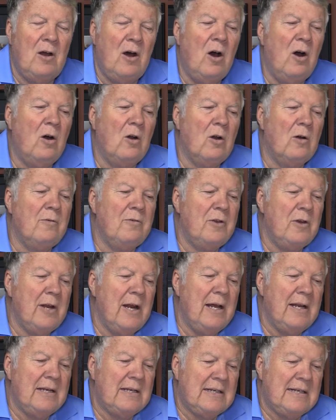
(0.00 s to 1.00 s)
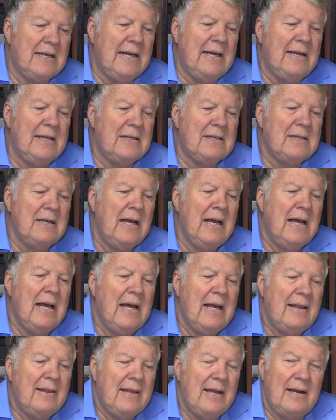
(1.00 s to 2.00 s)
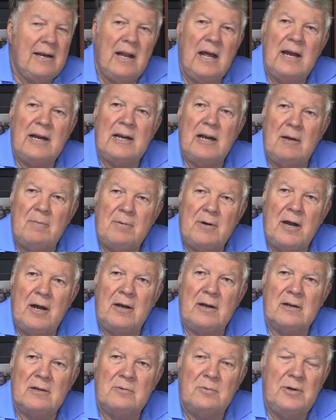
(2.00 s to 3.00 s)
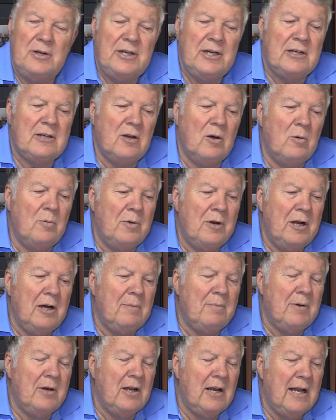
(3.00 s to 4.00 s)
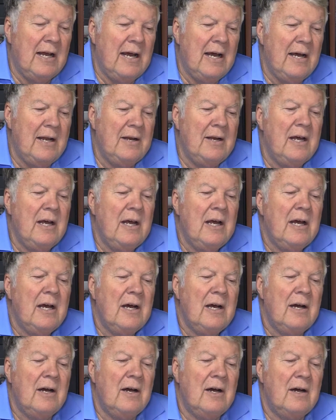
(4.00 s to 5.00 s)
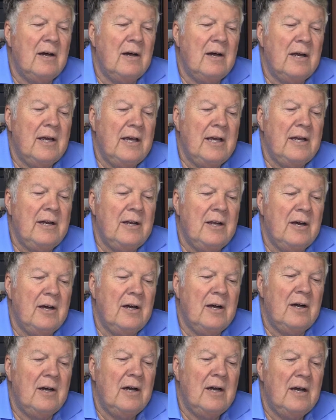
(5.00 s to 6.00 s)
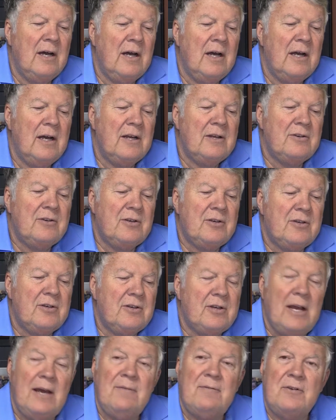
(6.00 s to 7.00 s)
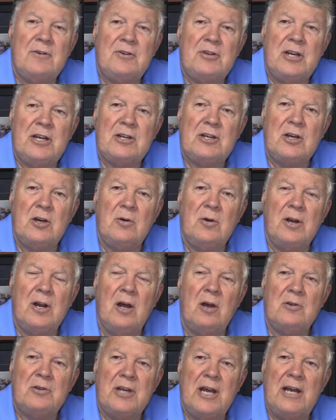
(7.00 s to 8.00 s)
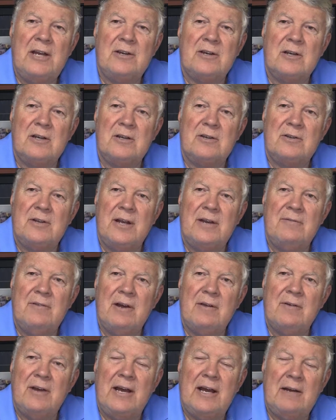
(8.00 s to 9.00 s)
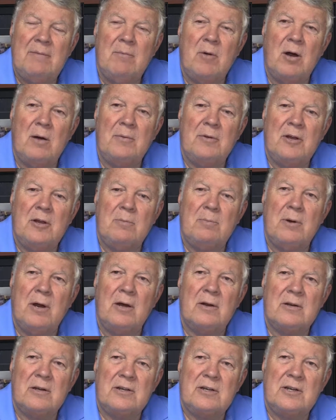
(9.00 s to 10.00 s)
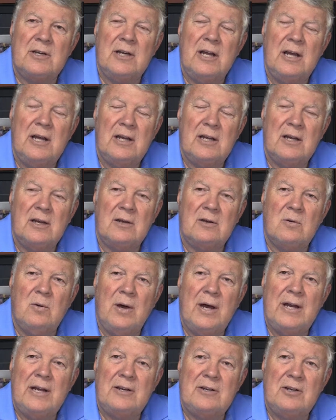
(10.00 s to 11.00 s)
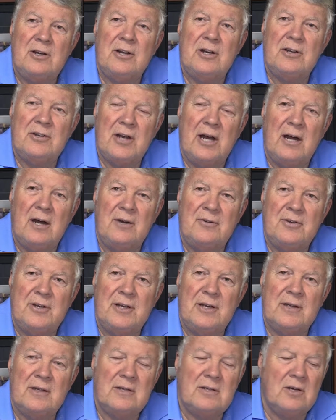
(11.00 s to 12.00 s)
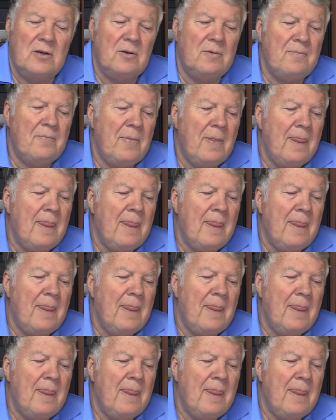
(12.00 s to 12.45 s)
all over the United States that like our products. We just opened up a line in San Francisco and Los Angeles. They've never had barbecue products quite as good as ours is. So